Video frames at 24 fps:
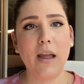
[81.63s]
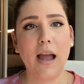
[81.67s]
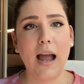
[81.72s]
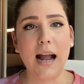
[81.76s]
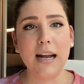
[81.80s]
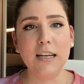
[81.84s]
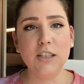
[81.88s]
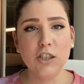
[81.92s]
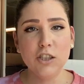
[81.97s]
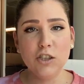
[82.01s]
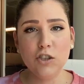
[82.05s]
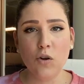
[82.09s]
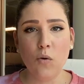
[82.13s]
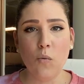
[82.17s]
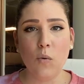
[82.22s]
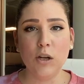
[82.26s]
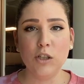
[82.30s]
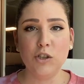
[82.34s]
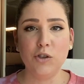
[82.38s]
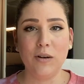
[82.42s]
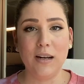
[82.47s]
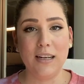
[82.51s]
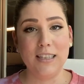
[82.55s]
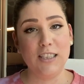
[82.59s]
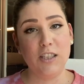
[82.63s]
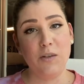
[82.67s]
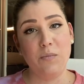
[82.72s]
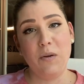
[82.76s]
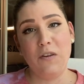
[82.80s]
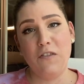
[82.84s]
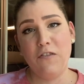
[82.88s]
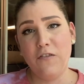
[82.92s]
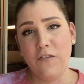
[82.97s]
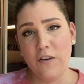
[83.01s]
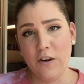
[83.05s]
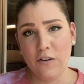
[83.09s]
I just don't want you guys to be
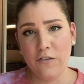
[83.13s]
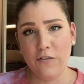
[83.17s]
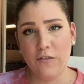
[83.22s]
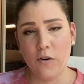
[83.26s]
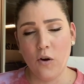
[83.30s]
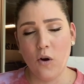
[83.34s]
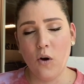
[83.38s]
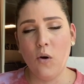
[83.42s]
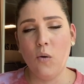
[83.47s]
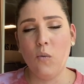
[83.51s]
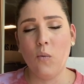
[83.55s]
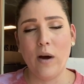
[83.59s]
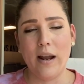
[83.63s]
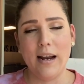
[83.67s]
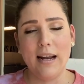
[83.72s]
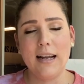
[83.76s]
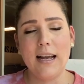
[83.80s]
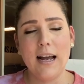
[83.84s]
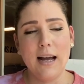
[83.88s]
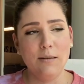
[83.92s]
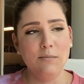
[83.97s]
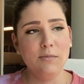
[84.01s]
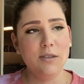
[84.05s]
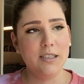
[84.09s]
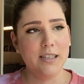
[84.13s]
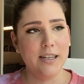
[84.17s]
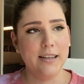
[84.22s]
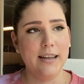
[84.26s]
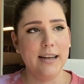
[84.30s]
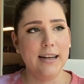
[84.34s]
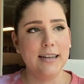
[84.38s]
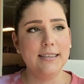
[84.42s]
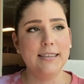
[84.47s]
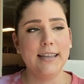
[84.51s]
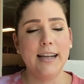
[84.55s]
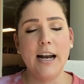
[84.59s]
fearful when it comes to
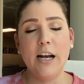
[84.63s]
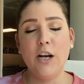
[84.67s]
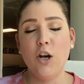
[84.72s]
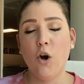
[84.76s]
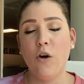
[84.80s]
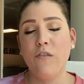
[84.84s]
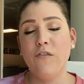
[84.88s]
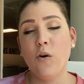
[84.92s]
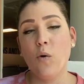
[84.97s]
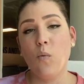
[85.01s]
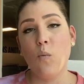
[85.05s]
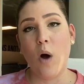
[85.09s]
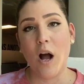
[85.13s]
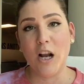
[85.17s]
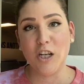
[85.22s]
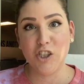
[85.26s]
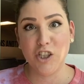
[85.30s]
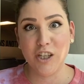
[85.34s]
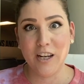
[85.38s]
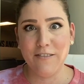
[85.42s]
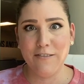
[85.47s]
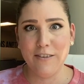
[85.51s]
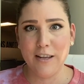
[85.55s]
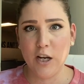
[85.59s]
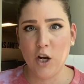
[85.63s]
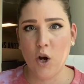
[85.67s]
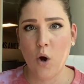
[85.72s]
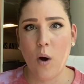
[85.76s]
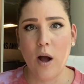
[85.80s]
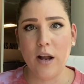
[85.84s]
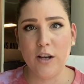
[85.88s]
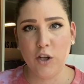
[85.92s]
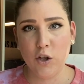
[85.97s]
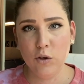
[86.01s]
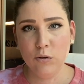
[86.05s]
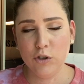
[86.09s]
this. And I know if you're watching a video
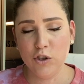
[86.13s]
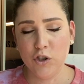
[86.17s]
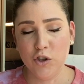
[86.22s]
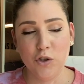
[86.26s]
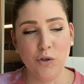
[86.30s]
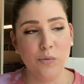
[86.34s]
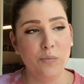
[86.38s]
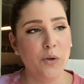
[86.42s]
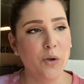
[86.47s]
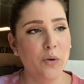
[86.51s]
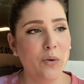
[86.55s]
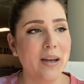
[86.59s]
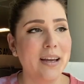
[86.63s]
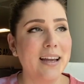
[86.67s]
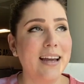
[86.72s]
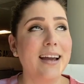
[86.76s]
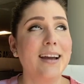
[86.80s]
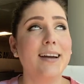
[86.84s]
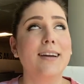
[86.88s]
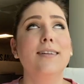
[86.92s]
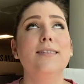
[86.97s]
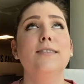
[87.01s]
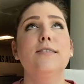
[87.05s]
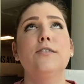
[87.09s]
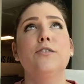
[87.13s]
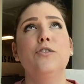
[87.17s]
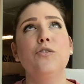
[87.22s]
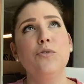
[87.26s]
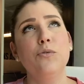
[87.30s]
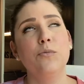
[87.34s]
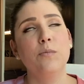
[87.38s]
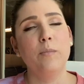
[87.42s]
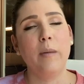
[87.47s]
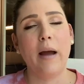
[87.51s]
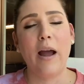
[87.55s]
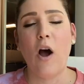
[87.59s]
on YouTube, you can get
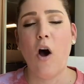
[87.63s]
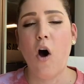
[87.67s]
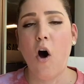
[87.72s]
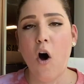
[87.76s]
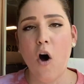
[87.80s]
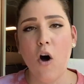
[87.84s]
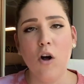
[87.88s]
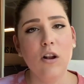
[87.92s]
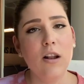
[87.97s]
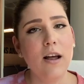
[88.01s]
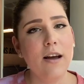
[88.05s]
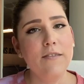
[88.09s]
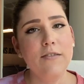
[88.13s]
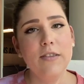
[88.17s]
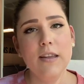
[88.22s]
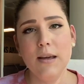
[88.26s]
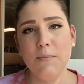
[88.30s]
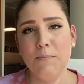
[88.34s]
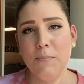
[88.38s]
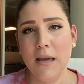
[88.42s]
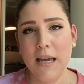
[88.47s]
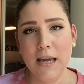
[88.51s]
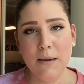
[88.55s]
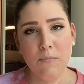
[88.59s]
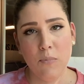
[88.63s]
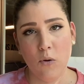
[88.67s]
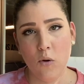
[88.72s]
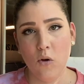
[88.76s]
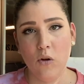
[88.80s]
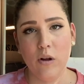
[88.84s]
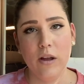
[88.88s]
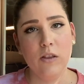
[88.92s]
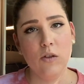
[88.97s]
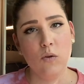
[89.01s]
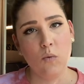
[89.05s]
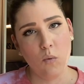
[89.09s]
consumed by all of the people
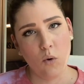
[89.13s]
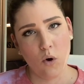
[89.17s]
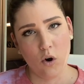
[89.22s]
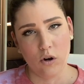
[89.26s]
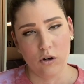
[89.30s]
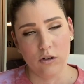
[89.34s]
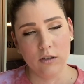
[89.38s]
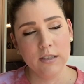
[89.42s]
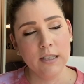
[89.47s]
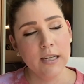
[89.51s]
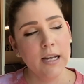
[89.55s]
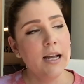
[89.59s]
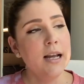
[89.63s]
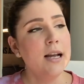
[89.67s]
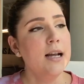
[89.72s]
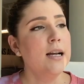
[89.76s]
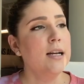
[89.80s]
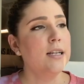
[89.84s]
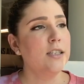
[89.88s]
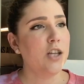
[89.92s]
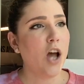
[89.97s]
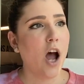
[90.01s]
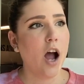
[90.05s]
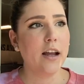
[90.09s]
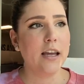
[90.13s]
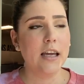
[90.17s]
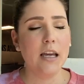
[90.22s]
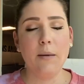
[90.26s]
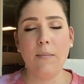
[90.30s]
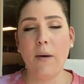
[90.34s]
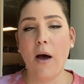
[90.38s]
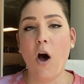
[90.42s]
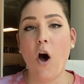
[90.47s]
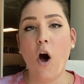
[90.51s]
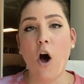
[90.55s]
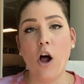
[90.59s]
in the world talking
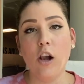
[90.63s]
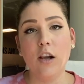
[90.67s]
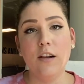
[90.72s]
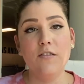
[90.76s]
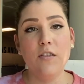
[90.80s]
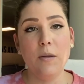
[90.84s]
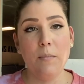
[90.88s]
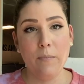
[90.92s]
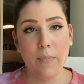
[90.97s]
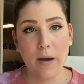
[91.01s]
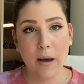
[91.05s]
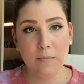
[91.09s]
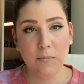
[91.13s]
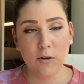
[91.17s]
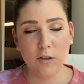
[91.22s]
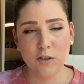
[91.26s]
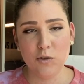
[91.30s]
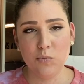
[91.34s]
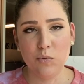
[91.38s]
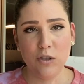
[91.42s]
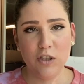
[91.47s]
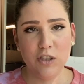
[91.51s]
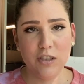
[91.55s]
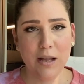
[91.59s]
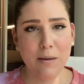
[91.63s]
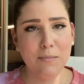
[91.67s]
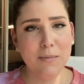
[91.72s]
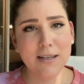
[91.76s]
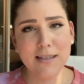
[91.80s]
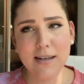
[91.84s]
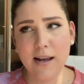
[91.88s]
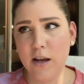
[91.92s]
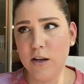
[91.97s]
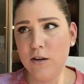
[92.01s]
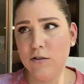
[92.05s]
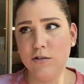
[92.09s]
about all of the bubbles, which let me
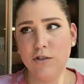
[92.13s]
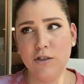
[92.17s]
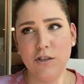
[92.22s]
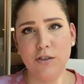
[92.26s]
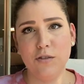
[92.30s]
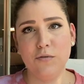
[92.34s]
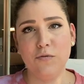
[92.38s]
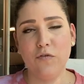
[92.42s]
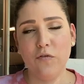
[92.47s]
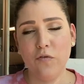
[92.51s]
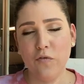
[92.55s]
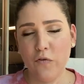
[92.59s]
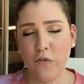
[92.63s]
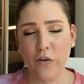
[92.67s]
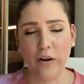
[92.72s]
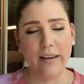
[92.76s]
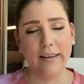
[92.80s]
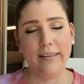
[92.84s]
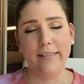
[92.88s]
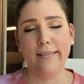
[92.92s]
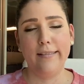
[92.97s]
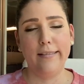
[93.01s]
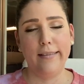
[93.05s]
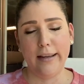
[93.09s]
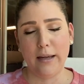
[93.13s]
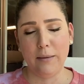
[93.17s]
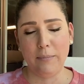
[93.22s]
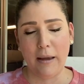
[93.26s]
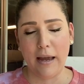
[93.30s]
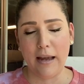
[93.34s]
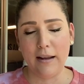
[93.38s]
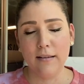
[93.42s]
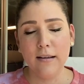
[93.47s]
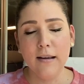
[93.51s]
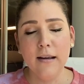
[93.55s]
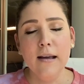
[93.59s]
tell you is just freaking
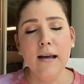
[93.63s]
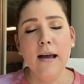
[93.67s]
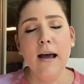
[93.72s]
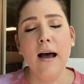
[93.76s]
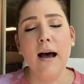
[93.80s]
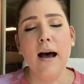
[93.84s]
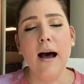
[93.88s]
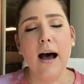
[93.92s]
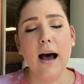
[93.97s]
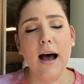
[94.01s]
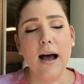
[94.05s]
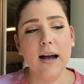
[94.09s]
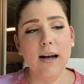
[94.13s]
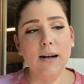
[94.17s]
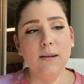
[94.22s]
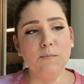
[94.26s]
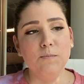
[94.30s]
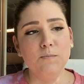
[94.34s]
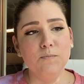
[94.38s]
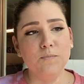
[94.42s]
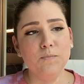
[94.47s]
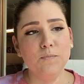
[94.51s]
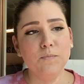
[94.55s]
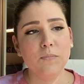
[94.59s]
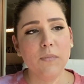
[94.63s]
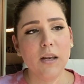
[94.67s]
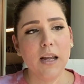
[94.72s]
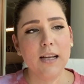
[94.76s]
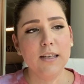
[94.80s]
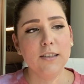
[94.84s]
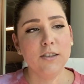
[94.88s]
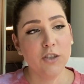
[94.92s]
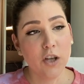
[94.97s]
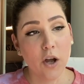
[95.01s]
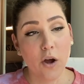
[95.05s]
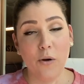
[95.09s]
clickbait. Um,
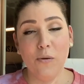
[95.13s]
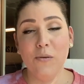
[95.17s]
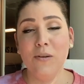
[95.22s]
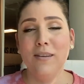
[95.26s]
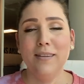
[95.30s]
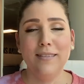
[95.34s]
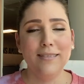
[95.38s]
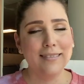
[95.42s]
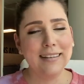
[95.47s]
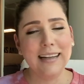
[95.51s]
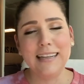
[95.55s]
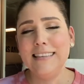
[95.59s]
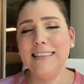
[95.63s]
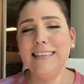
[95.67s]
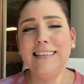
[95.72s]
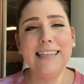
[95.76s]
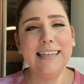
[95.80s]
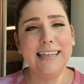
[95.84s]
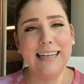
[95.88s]
so let's dig